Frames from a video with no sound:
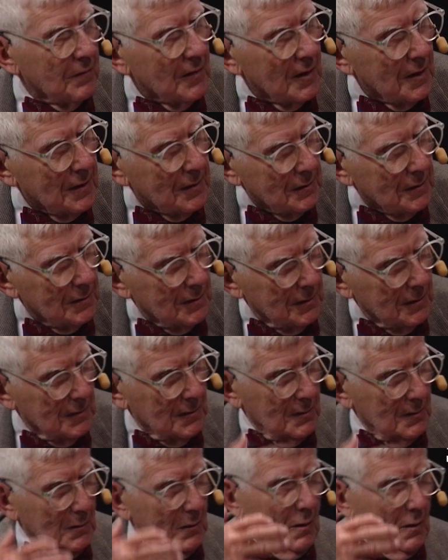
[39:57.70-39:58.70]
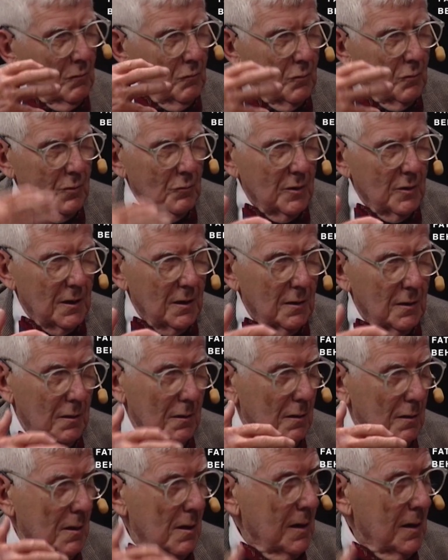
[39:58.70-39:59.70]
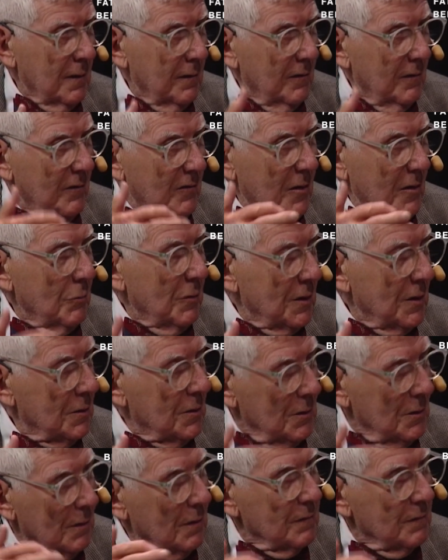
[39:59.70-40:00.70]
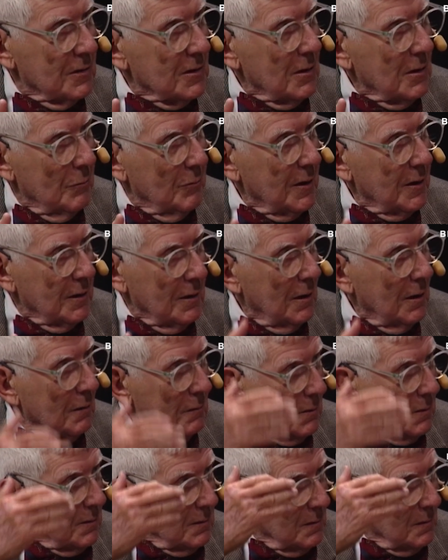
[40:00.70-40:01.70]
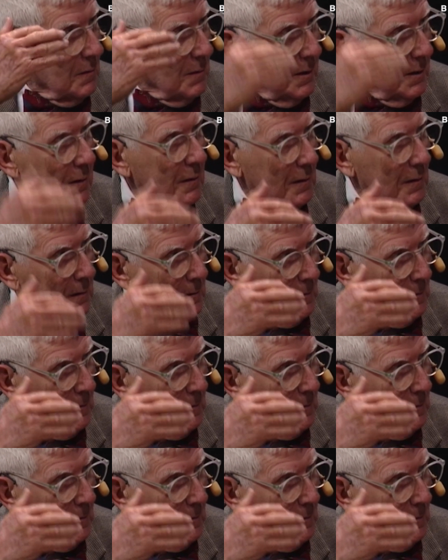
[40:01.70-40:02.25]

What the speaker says: What we find is that when we get a negative image of somebody else and